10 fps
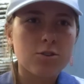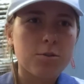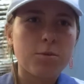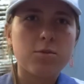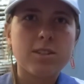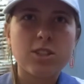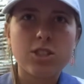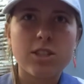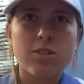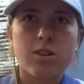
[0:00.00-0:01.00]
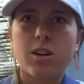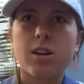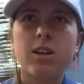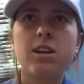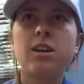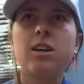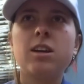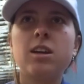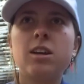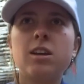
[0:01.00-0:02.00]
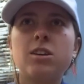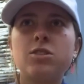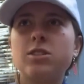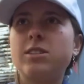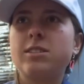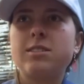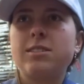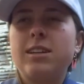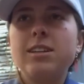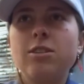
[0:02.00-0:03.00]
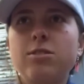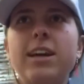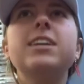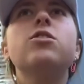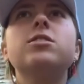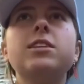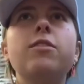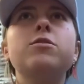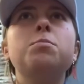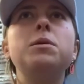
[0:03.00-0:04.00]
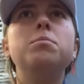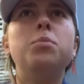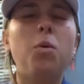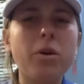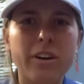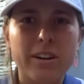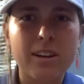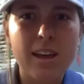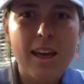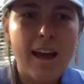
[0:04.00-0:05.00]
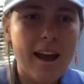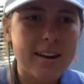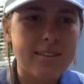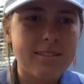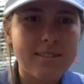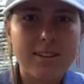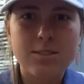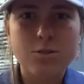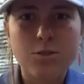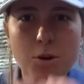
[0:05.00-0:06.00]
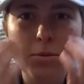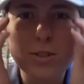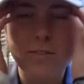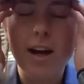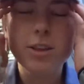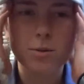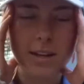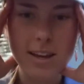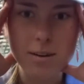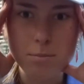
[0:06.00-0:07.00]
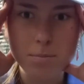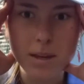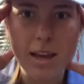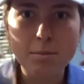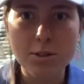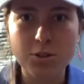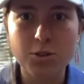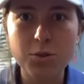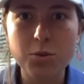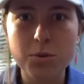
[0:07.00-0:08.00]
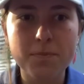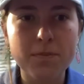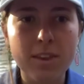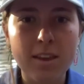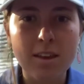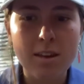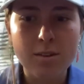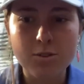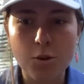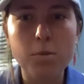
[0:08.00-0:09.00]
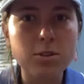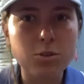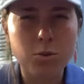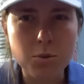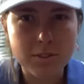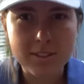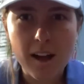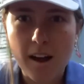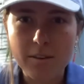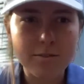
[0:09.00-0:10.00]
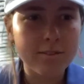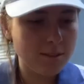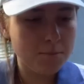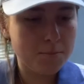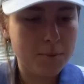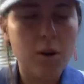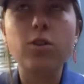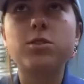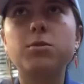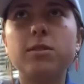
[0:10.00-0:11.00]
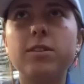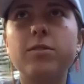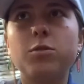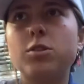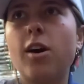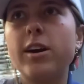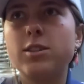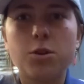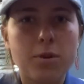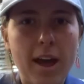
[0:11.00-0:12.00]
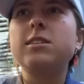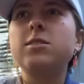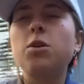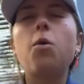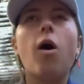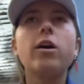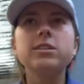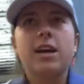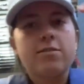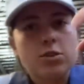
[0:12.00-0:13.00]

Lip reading: or a musician or just sitting there letting ourselves be bored, and because there's so much value in it and being able to do so much cool stuff. But also, even if we're not, it's okay. It's so hard to have to